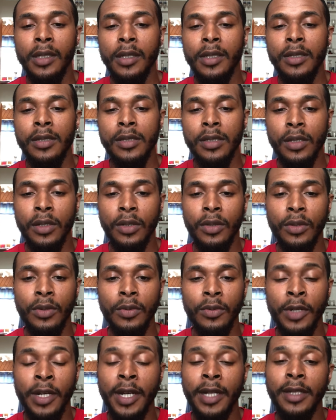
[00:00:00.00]
So
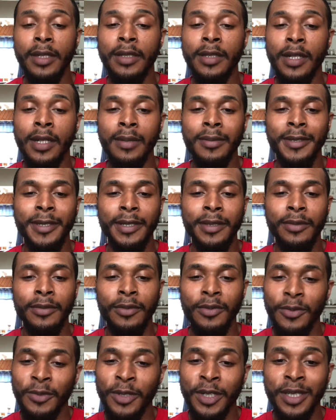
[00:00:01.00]
wearing a turban,
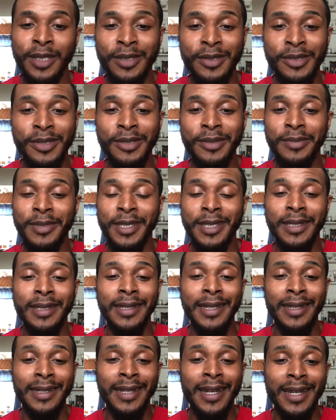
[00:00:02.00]
one, you should be
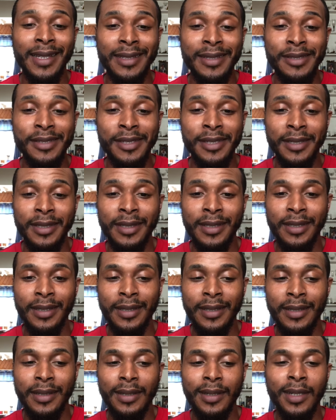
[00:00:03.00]
acknowledging
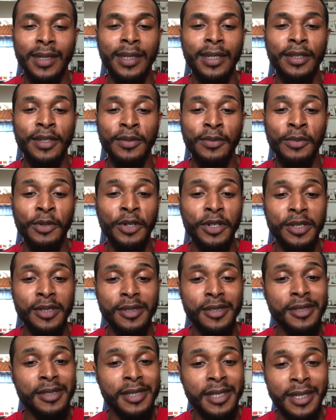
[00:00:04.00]
your Moorish
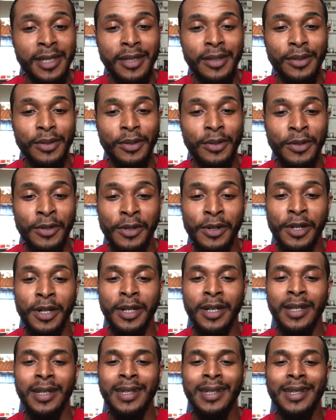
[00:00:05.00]
descent or
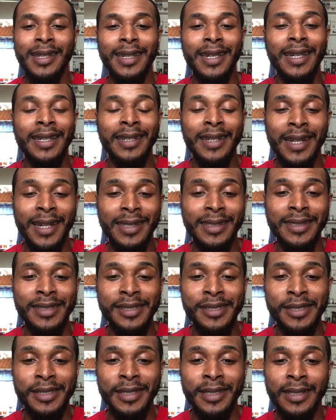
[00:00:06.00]

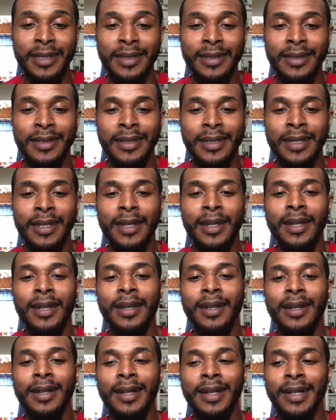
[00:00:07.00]
acknowledging
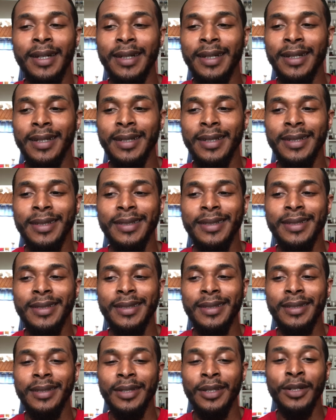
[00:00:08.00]

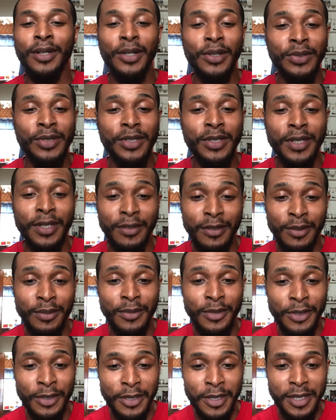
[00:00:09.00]
the culture of the
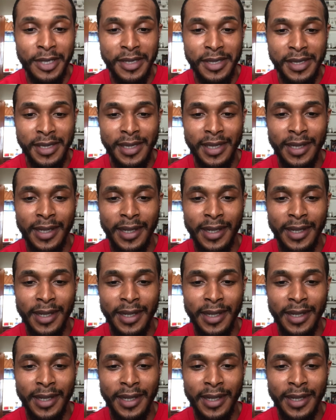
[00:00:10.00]
Moors.